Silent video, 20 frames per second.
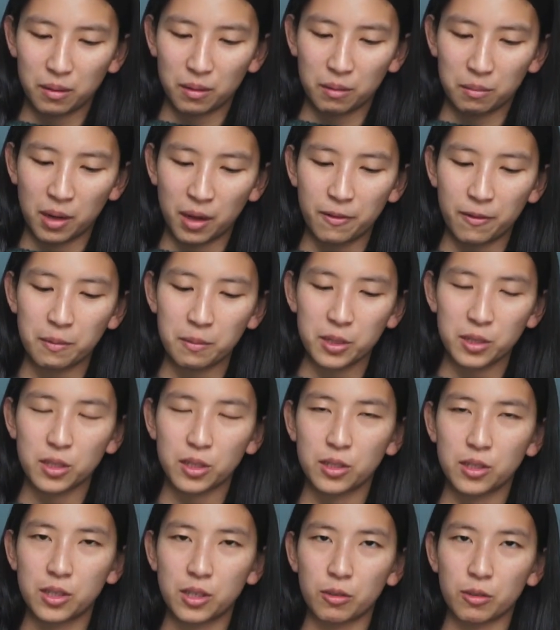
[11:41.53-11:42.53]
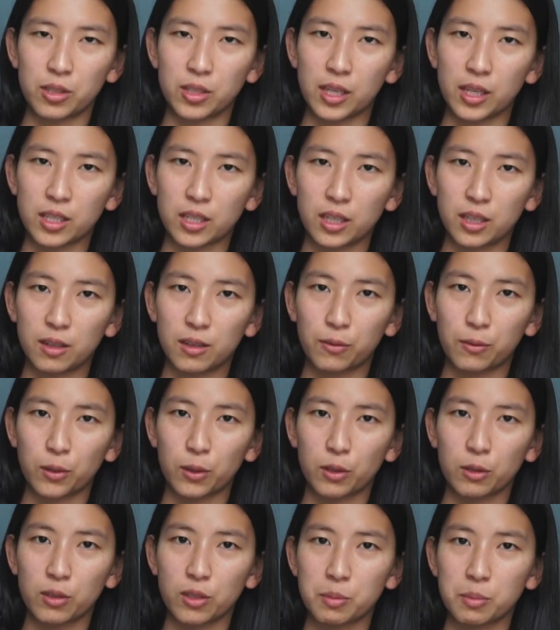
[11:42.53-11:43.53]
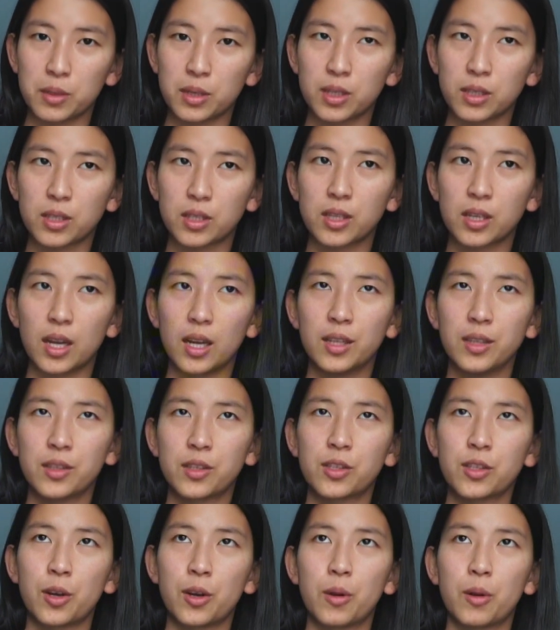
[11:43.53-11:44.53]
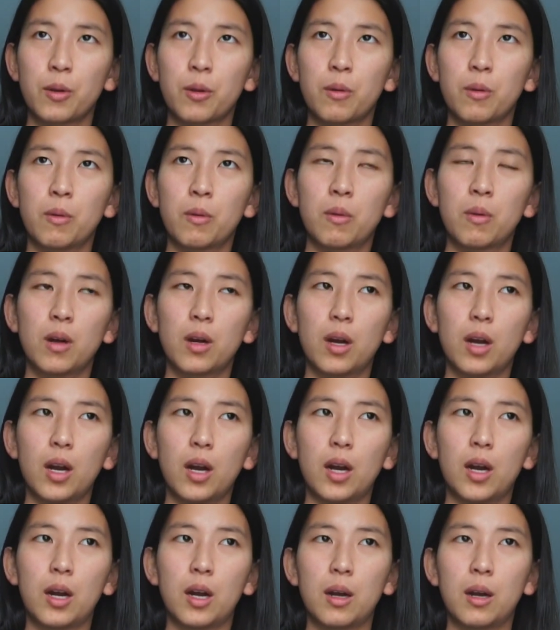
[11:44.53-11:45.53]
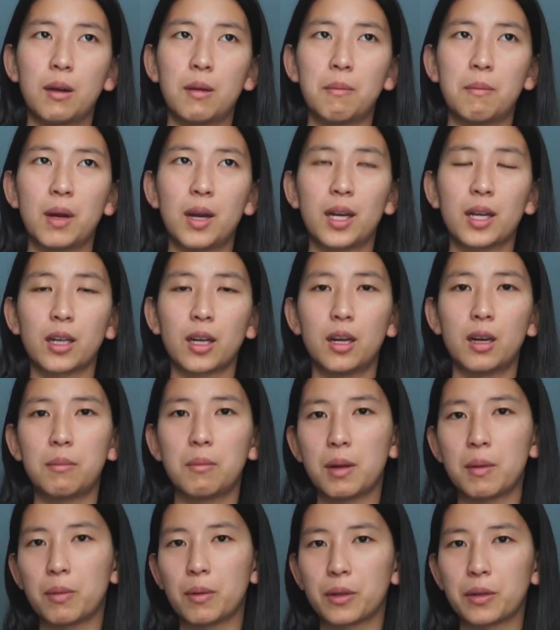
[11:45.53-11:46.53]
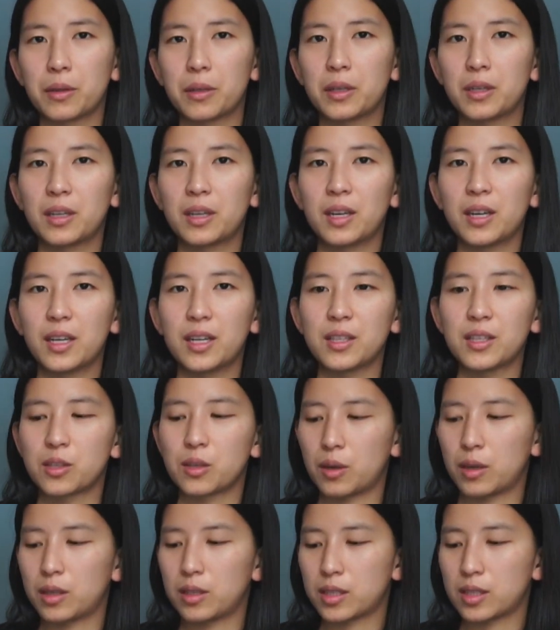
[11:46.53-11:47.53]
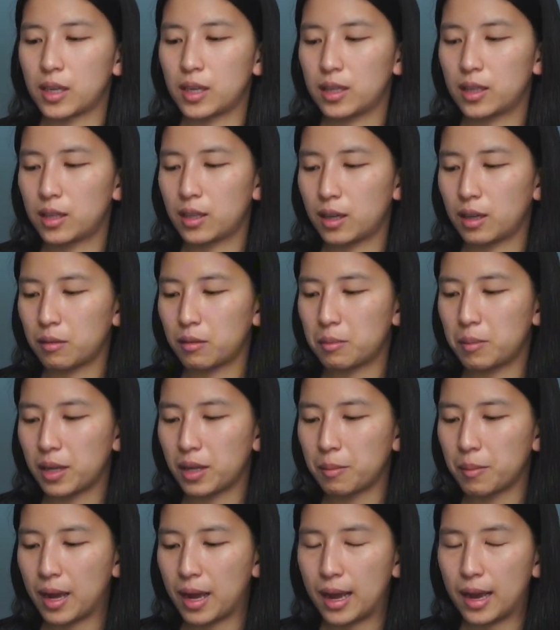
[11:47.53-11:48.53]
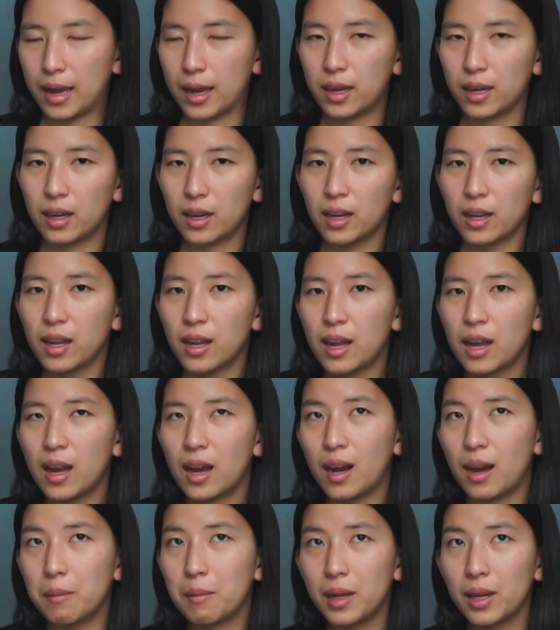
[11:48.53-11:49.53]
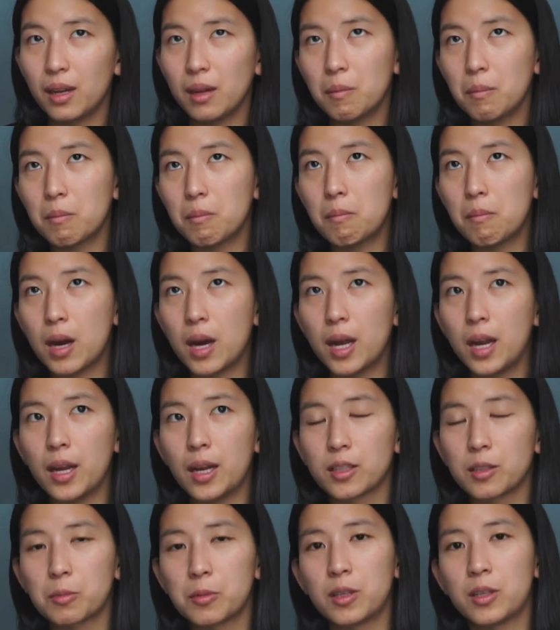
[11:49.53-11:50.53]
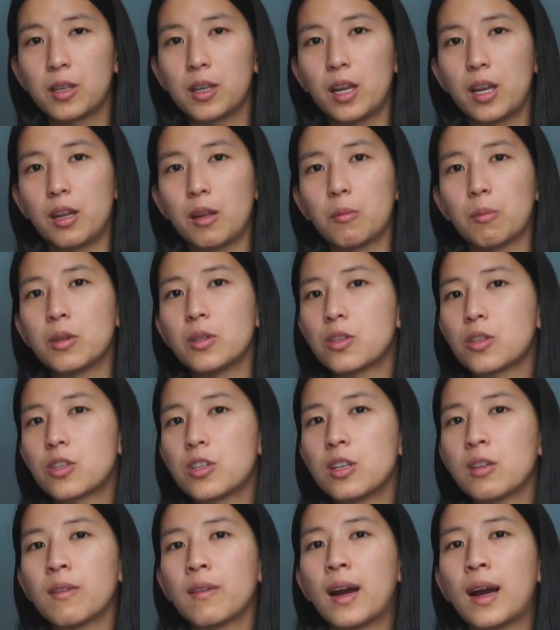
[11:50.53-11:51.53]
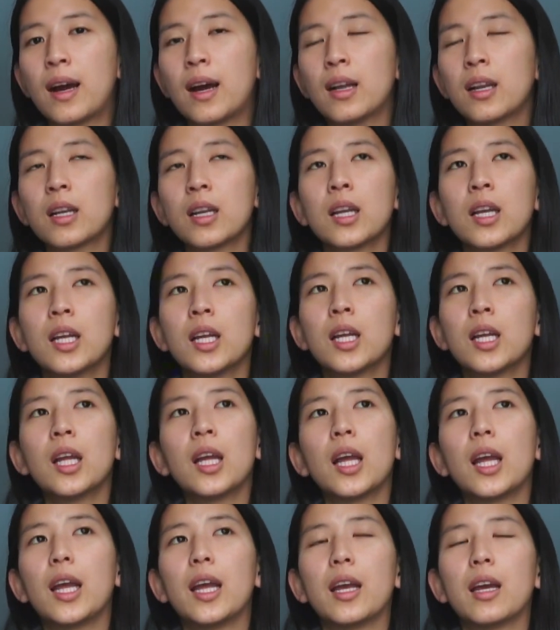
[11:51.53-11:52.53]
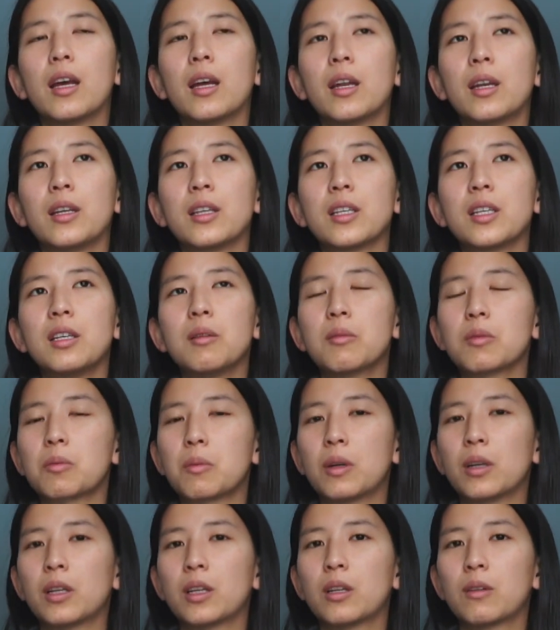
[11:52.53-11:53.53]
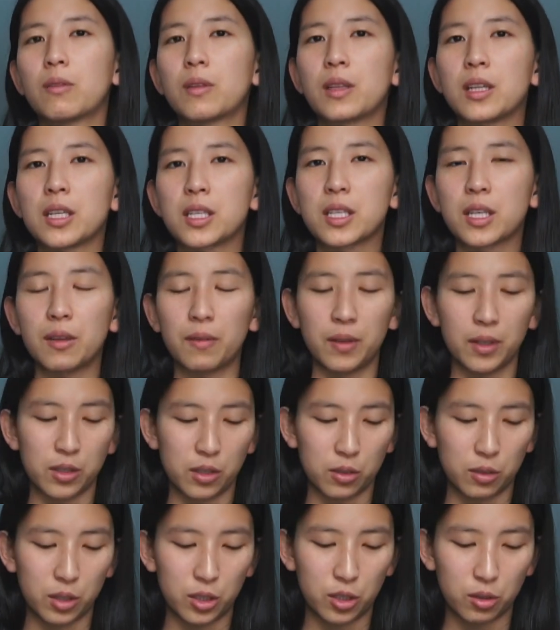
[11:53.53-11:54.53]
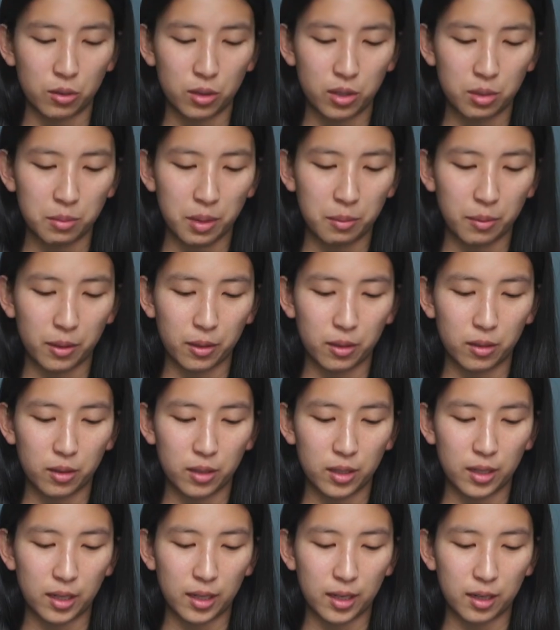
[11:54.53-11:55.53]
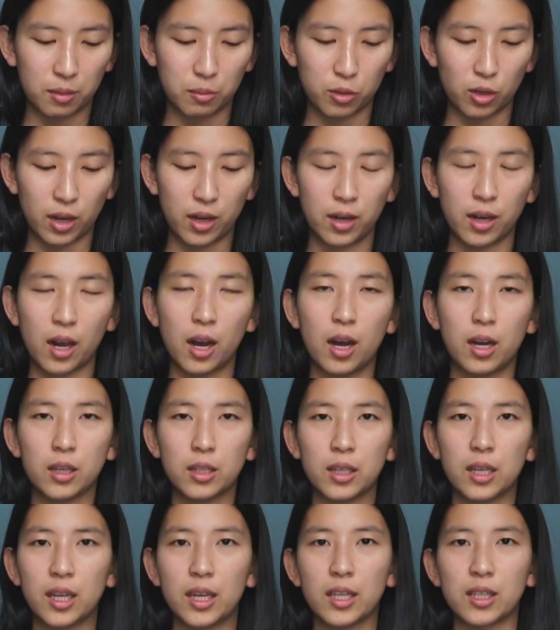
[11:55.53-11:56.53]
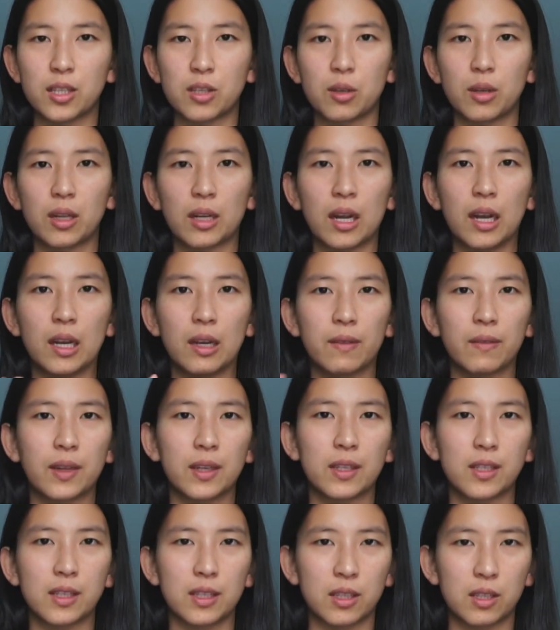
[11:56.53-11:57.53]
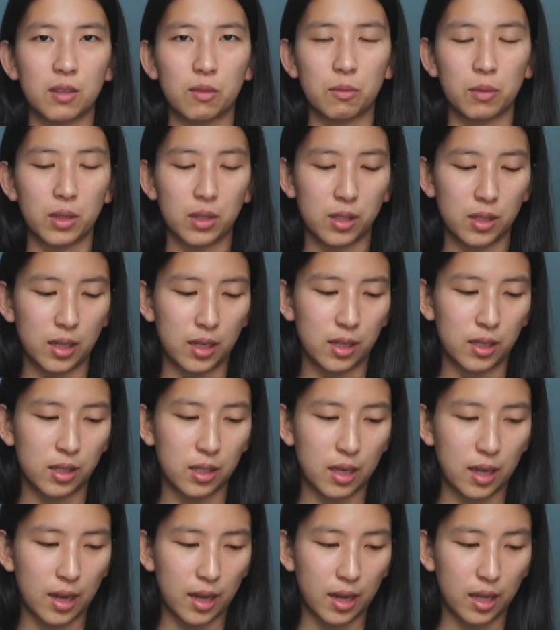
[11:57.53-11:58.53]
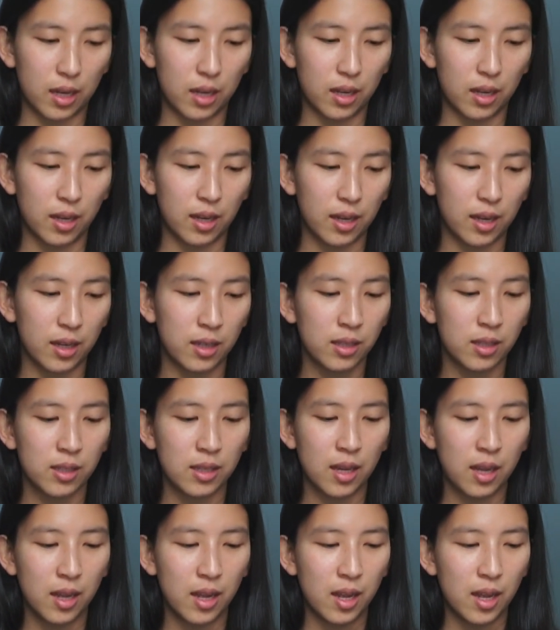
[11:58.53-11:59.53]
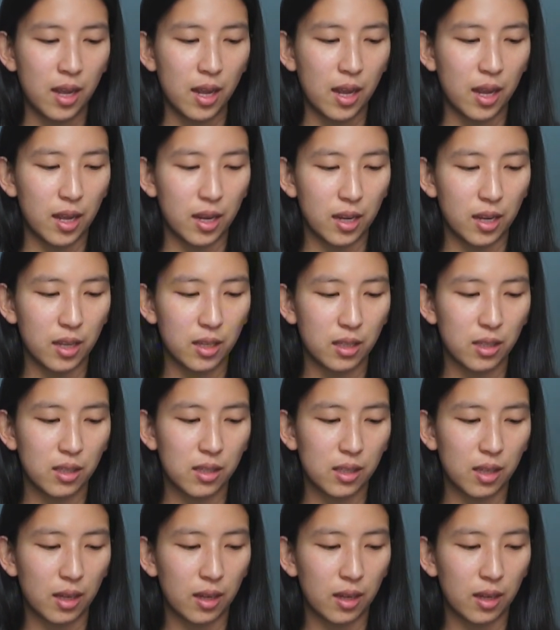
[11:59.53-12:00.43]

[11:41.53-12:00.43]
family does Secret Santa for Christmas, and so I got my brother, and so I decided that I would make him a hat. I made my husband a windchief hat, and he was wearing it over Thanksgiving, so I showed it to my brother and I had him try it on, and so I kind of got a sense of what size head he has, and his